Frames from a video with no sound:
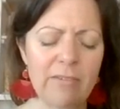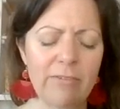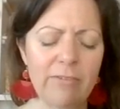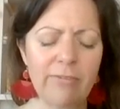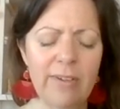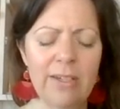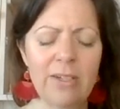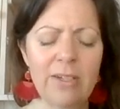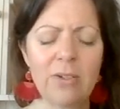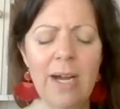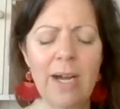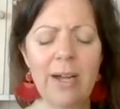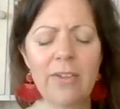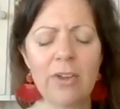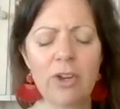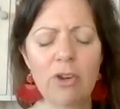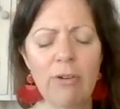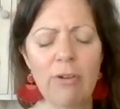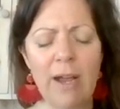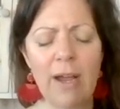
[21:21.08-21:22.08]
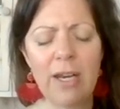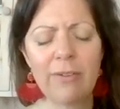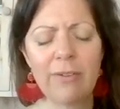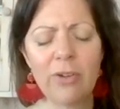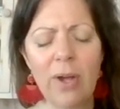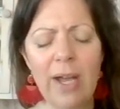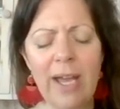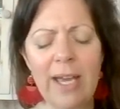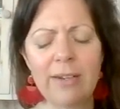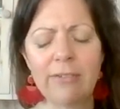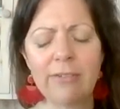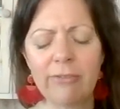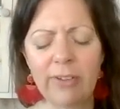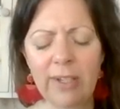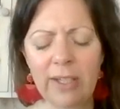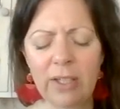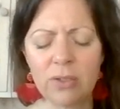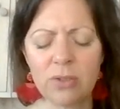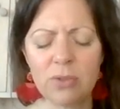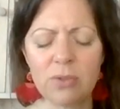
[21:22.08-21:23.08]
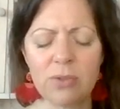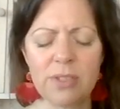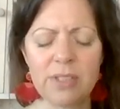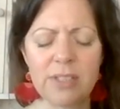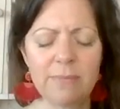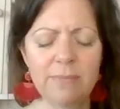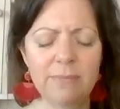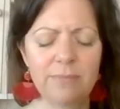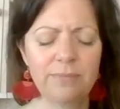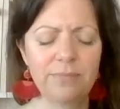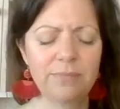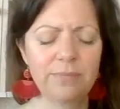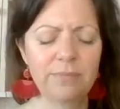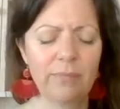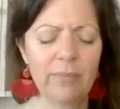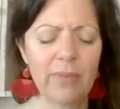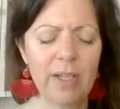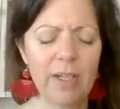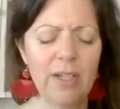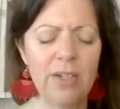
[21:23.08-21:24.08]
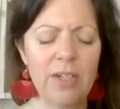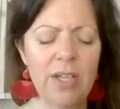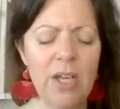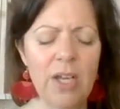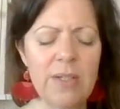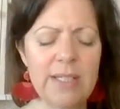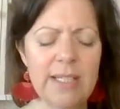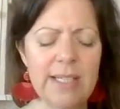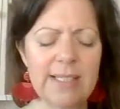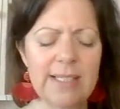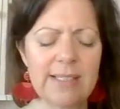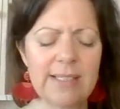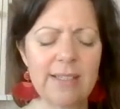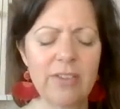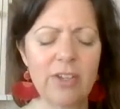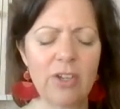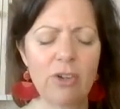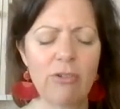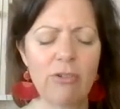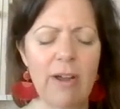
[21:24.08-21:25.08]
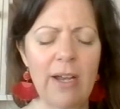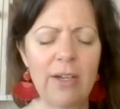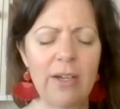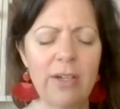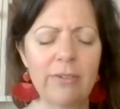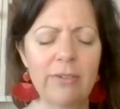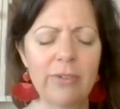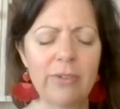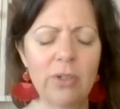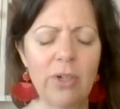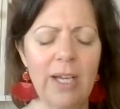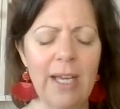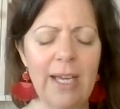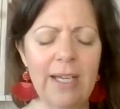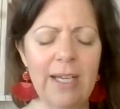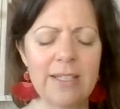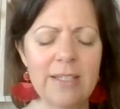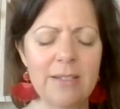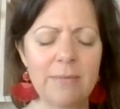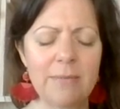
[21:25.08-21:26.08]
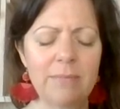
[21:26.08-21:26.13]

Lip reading: Feel how the crown of your head feels. Notice the crown of your head.